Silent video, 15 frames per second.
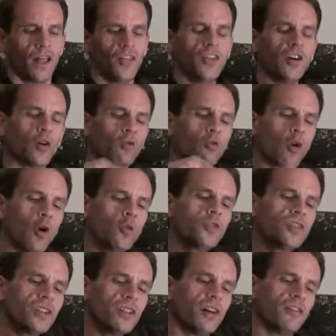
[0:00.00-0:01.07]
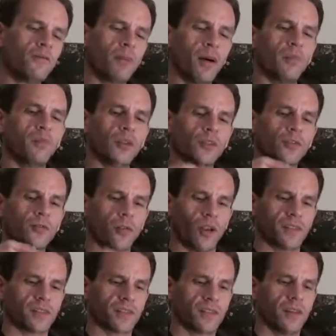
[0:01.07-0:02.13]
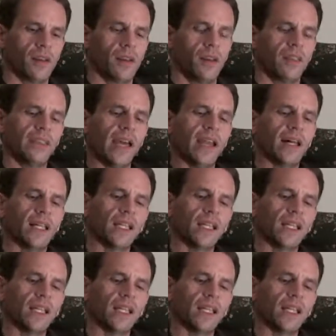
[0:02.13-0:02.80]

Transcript: The erosion of public trust that